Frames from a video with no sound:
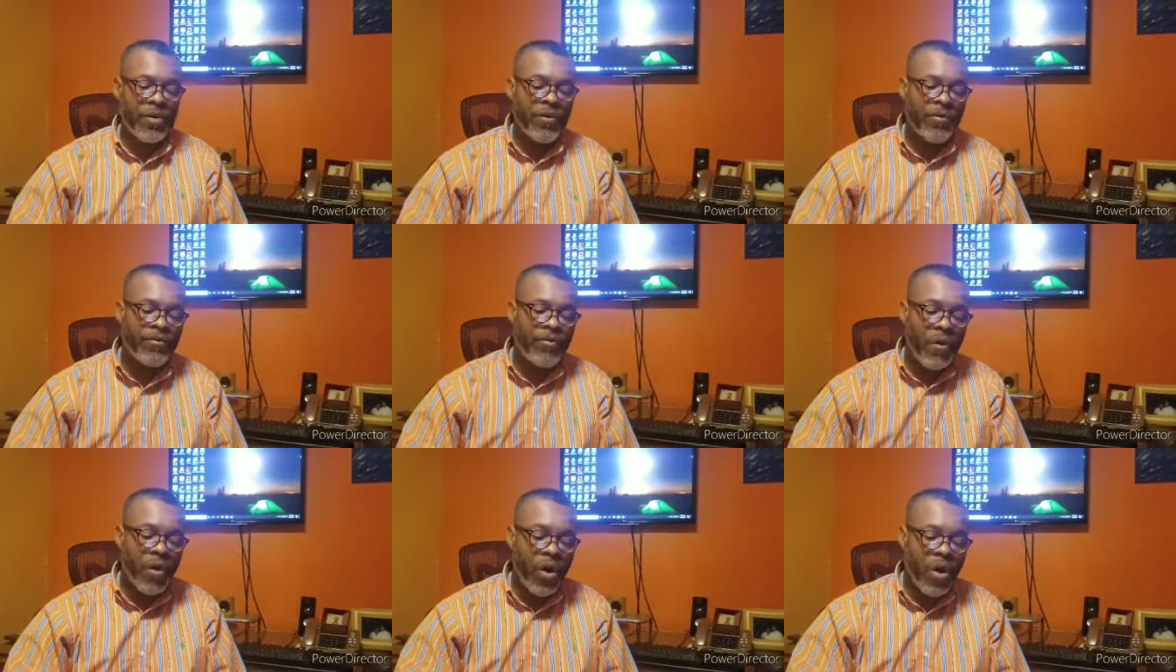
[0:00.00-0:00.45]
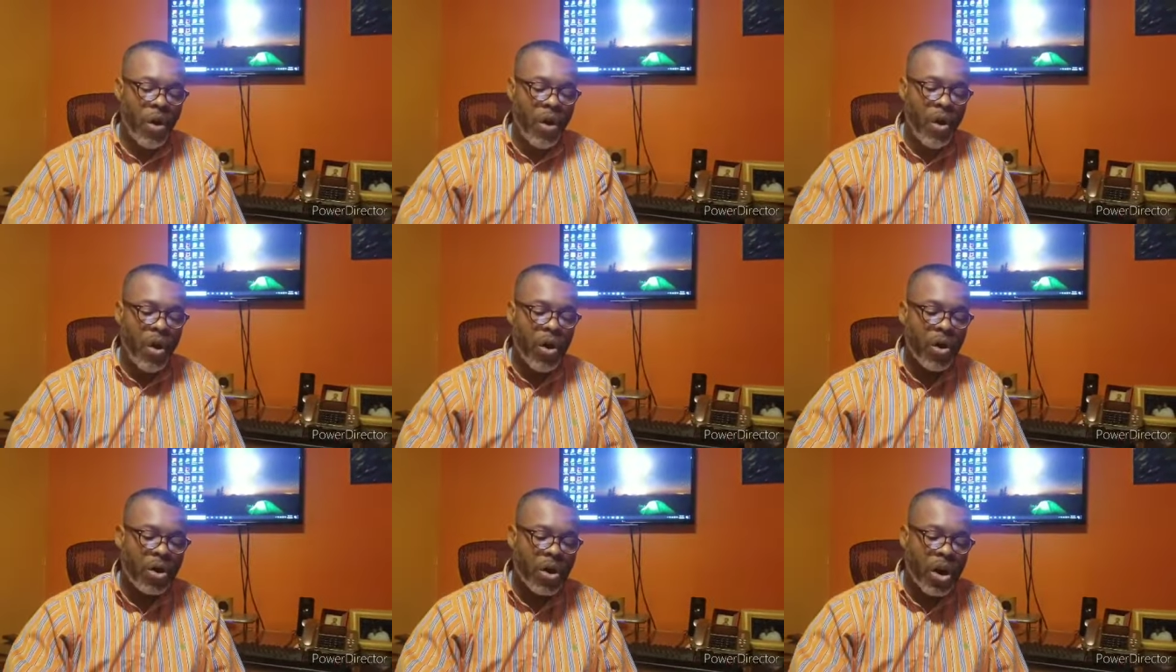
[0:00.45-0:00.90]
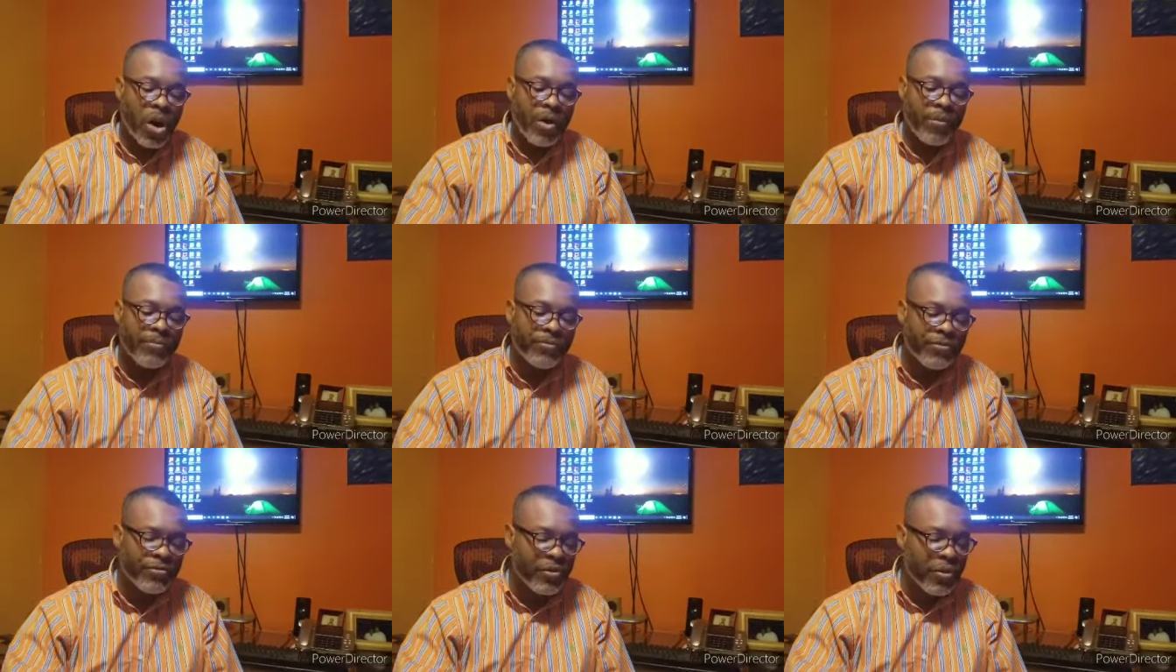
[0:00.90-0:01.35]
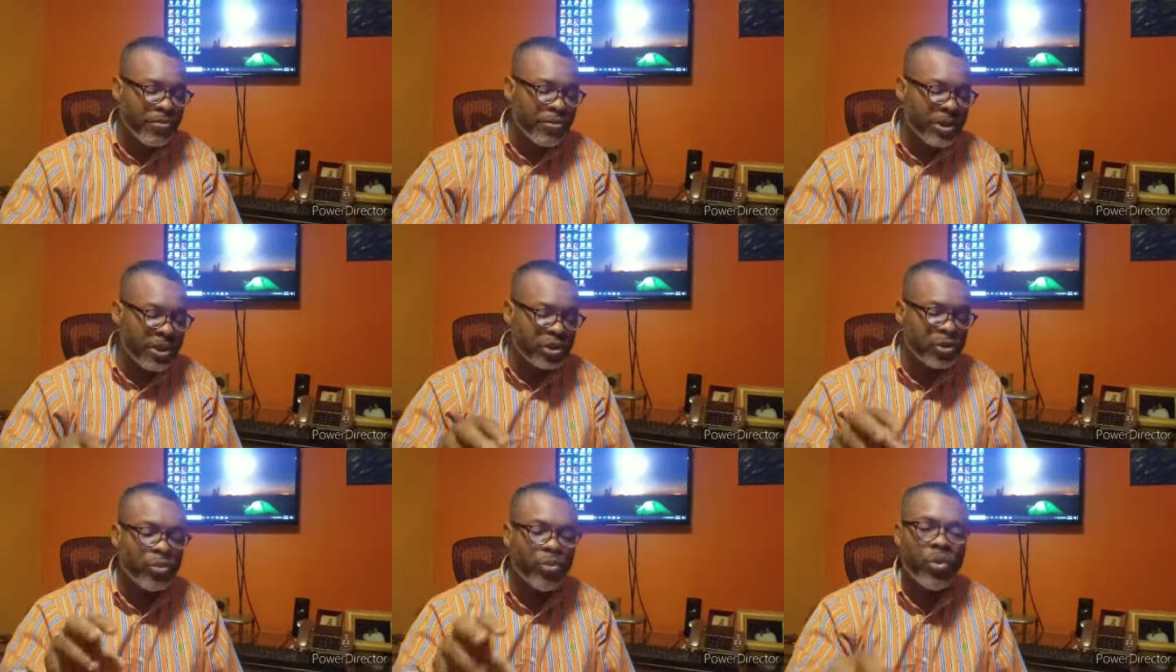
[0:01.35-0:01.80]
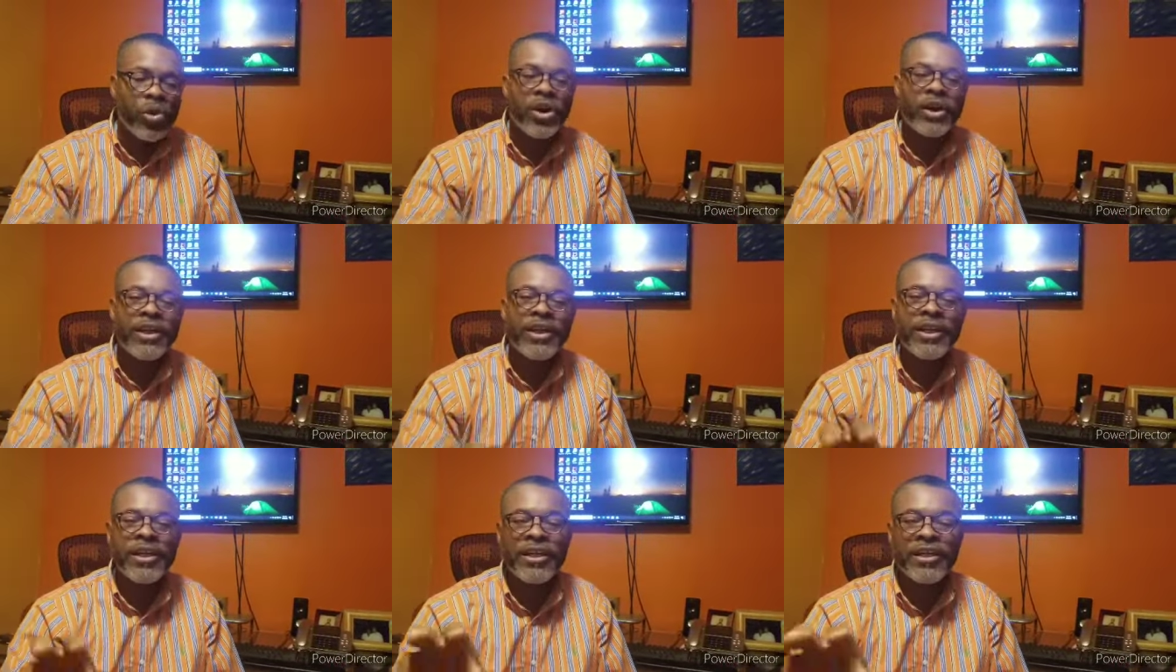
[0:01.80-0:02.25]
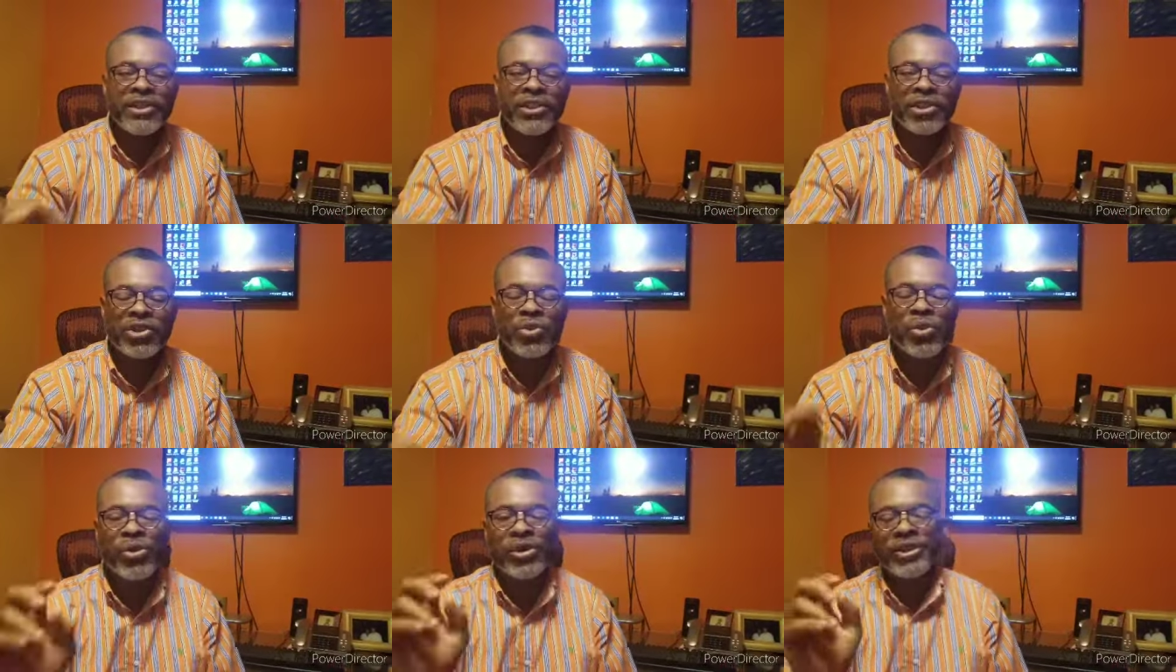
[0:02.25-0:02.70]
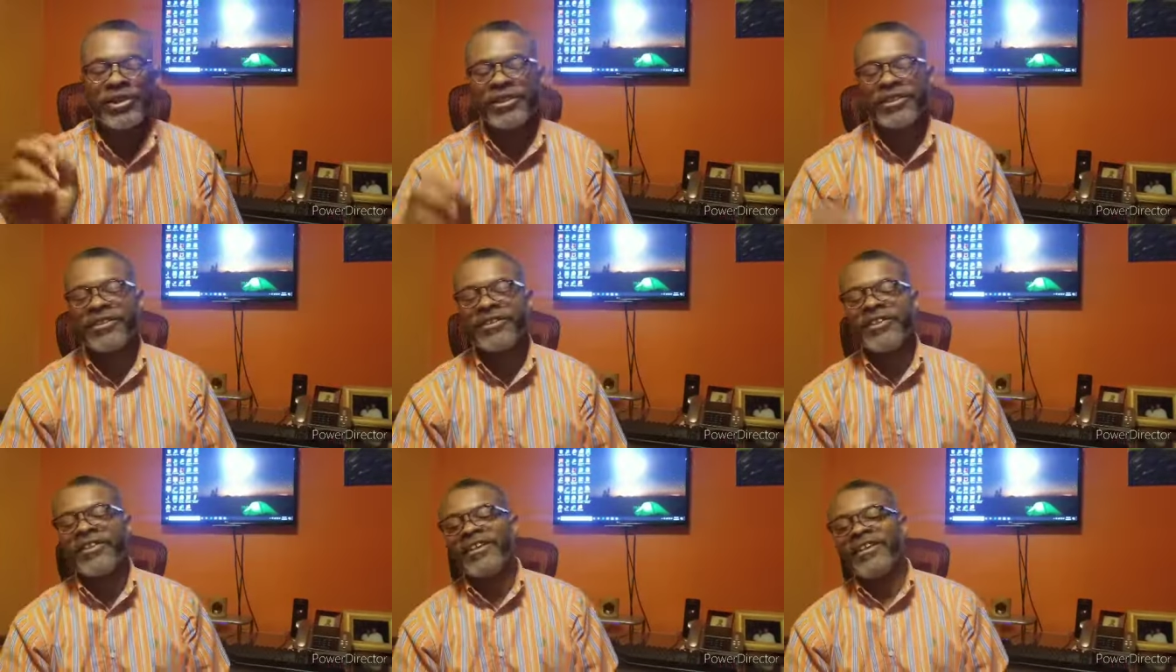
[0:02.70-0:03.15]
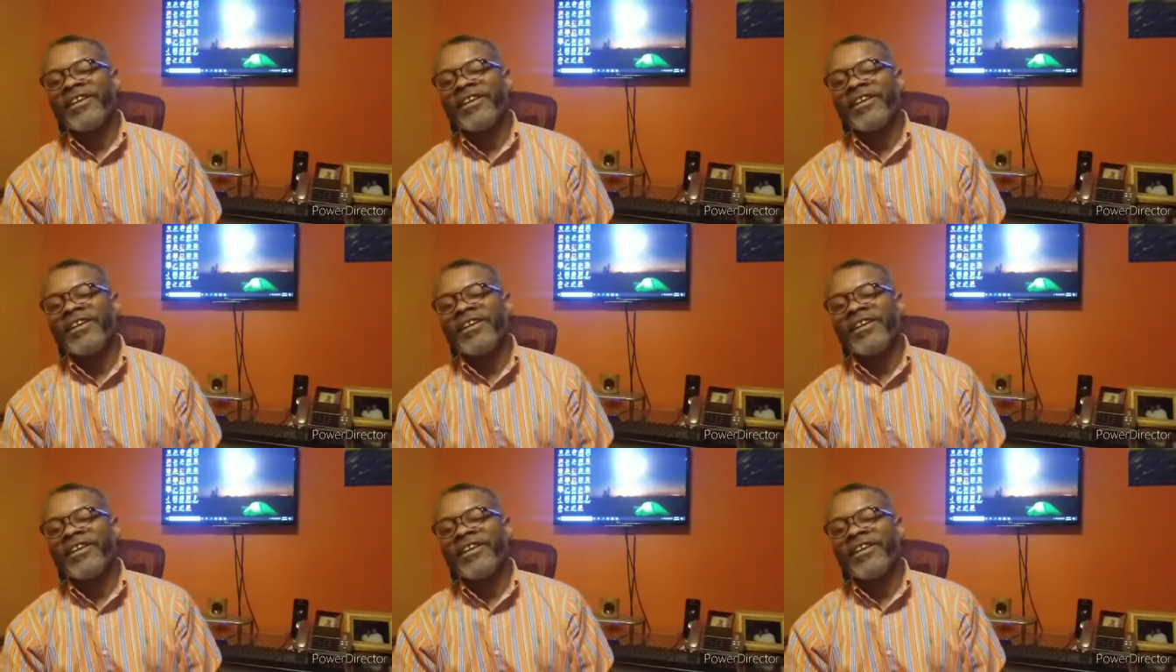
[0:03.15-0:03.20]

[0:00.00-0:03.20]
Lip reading: for all comes from this one source.